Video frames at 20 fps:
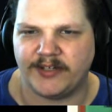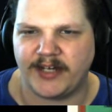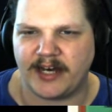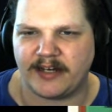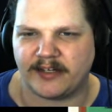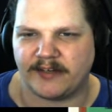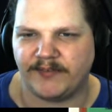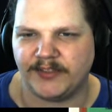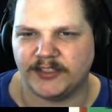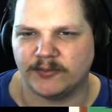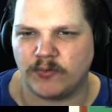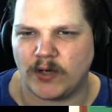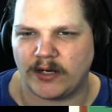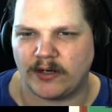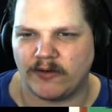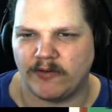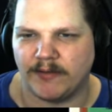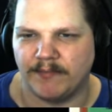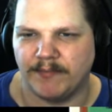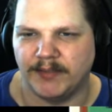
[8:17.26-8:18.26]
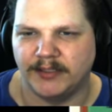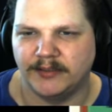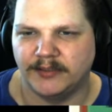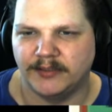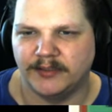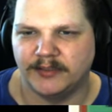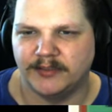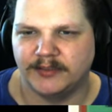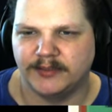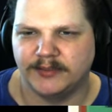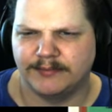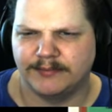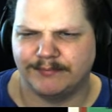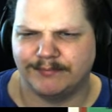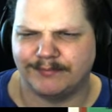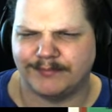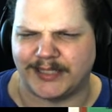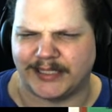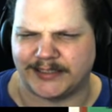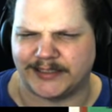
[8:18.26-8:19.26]
you can't even swallow them.
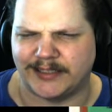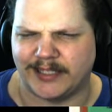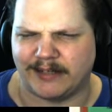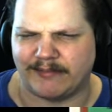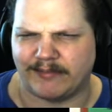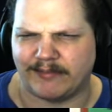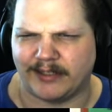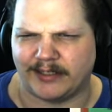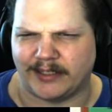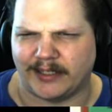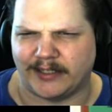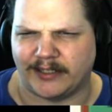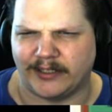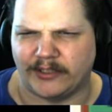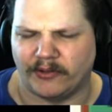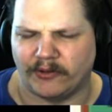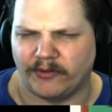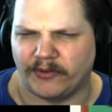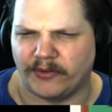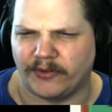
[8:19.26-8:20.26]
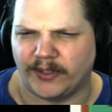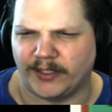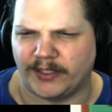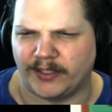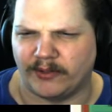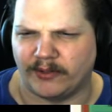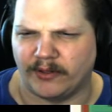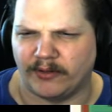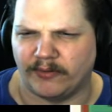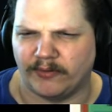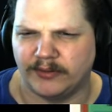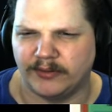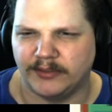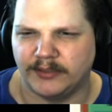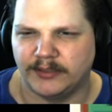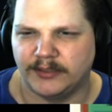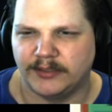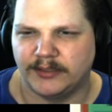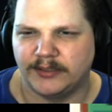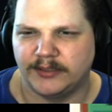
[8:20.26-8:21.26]
That's not really a good thing, you
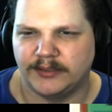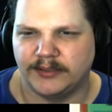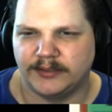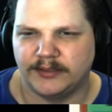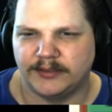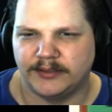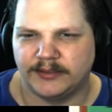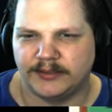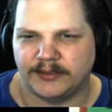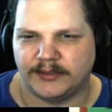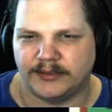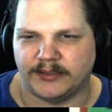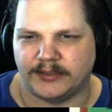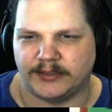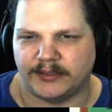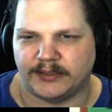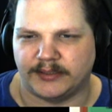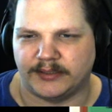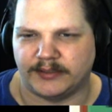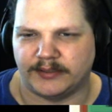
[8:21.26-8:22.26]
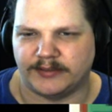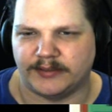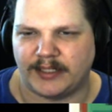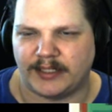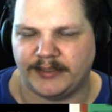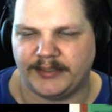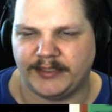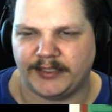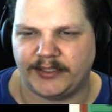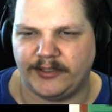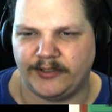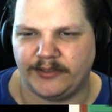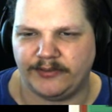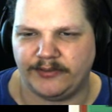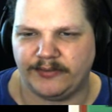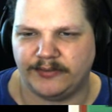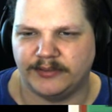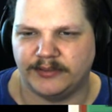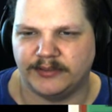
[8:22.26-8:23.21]
know. Uh, high-tech U?